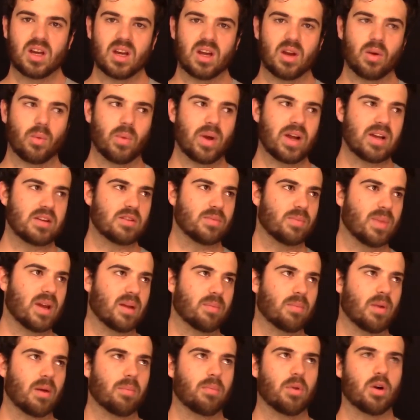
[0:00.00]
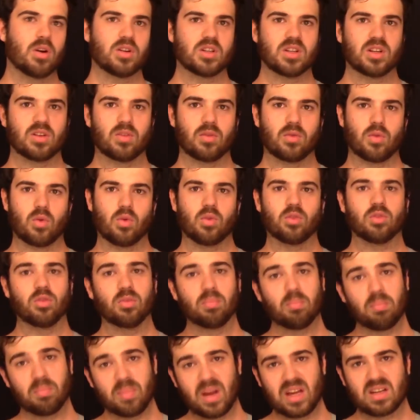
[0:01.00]
in a way to make my project, of
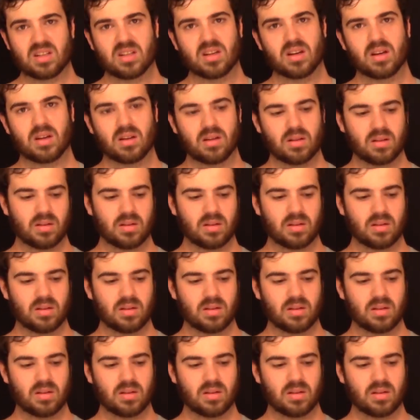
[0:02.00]
course, better.